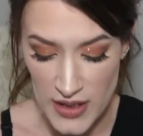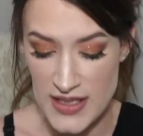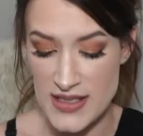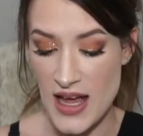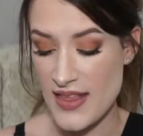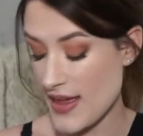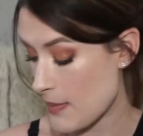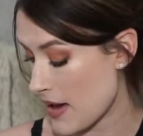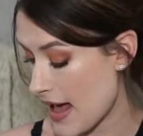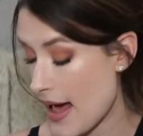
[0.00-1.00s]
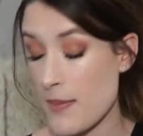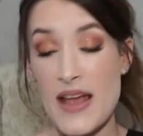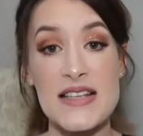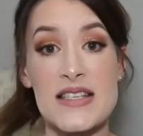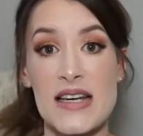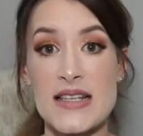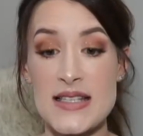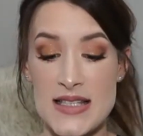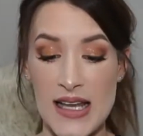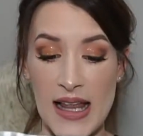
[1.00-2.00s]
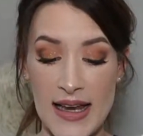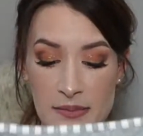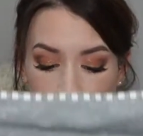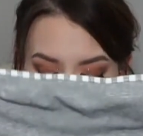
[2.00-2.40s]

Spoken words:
design that Easton is still in,